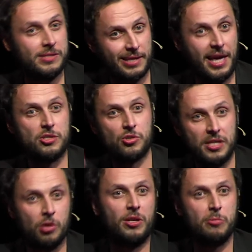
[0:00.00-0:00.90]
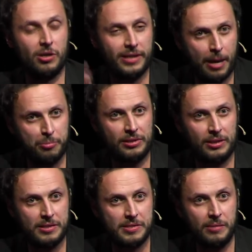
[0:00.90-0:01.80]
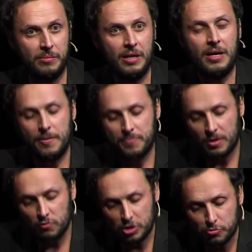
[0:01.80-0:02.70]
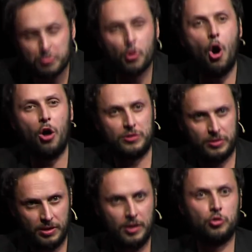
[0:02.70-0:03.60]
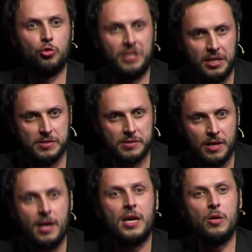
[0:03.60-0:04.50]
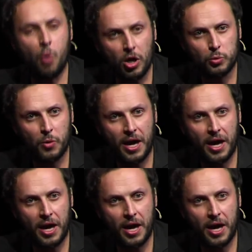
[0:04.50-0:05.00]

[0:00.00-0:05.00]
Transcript: slash neoliberal capitalism which brought to this. In what